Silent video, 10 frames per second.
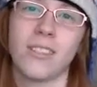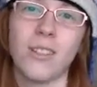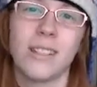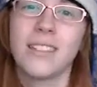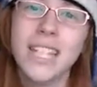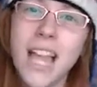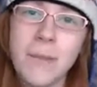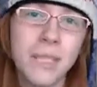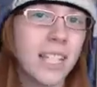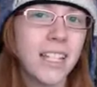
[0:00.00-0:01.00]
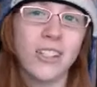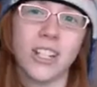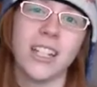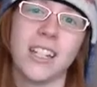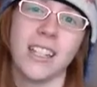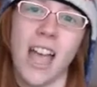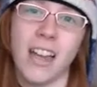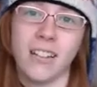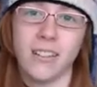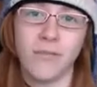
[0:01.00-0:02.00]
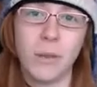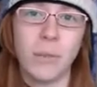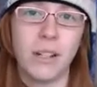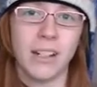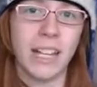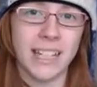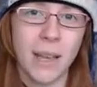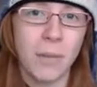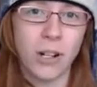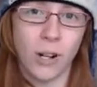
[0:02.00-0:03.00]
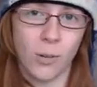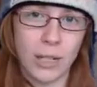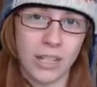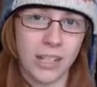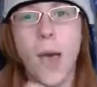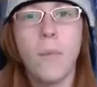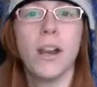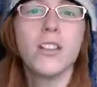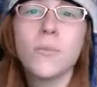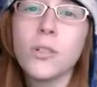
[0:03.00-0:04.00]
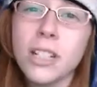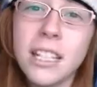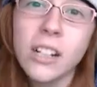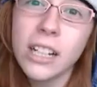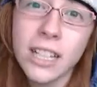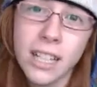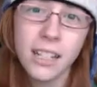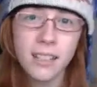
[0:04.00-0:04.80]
So I'm still interested in that, if people are like summer or wintry. But on to more serious things.